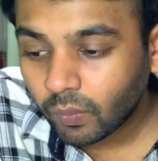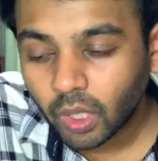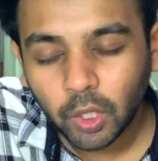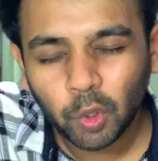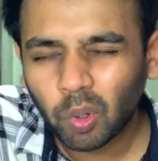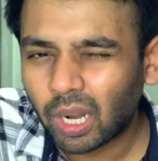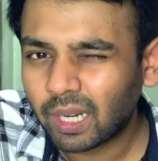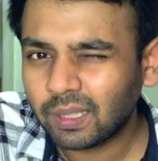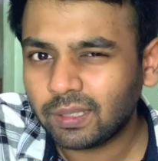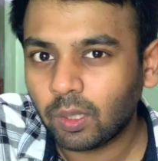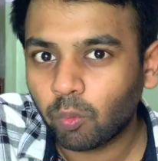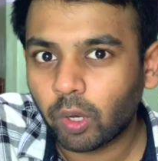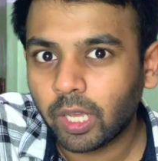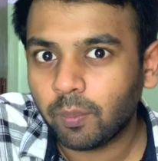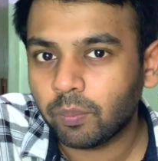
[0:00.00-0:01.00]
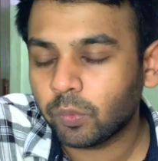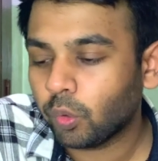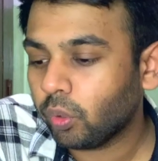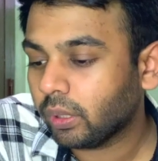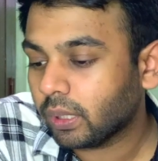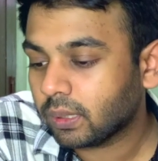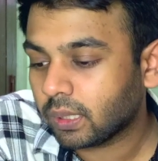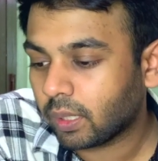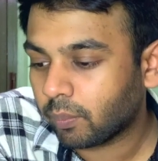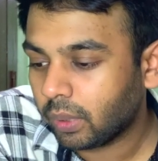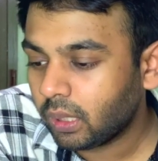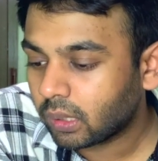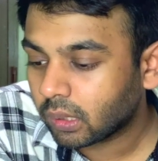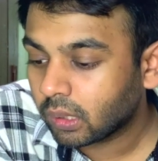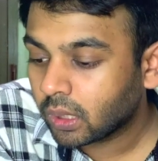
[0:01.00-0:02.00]
you will understand why i'm doing this in a
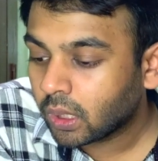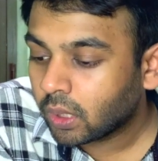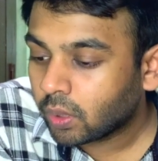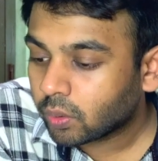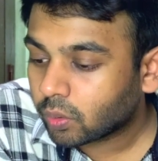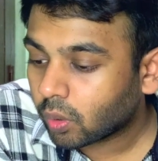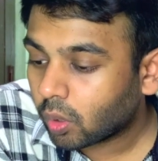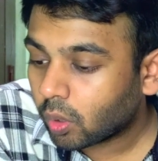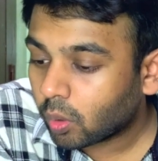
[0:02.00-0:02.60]
bit so